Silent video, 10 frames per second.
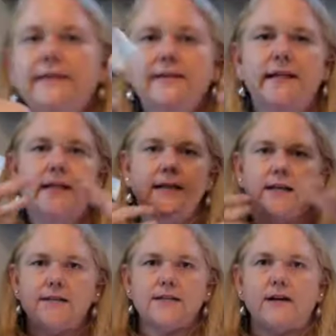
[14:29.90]
skin
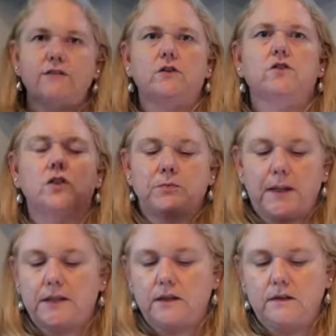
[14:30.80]
has never looked
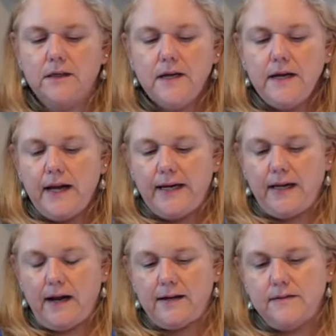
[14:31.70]
better.
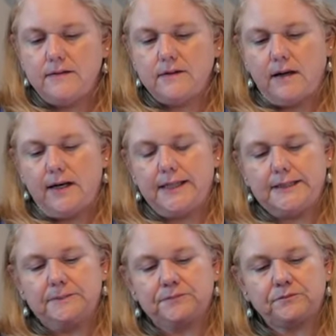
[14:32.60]
And
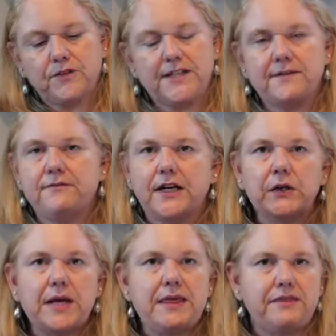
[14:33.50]
it's a
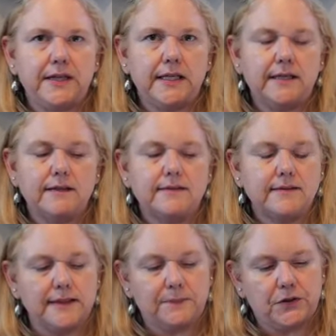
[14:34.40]
very thin,
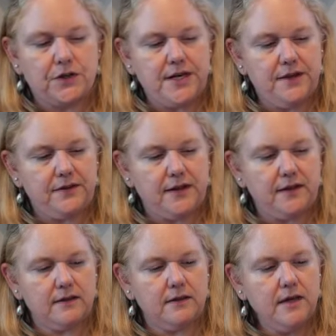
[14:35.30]
slippery
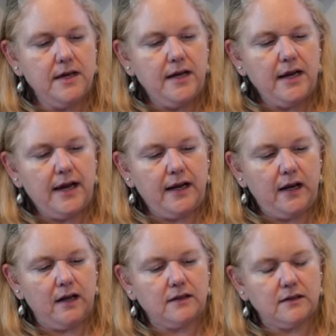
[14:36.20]
thing.
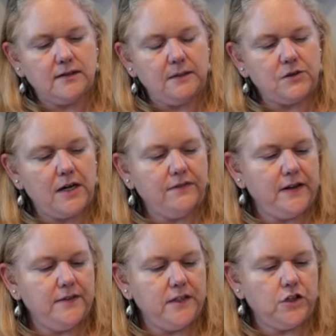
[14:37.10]
And let's see, I'm trying to
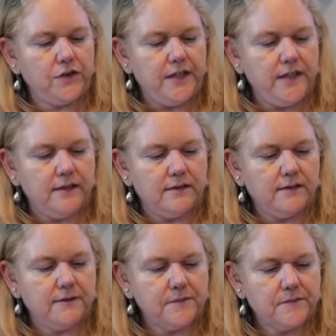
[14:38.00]
find the ingredients.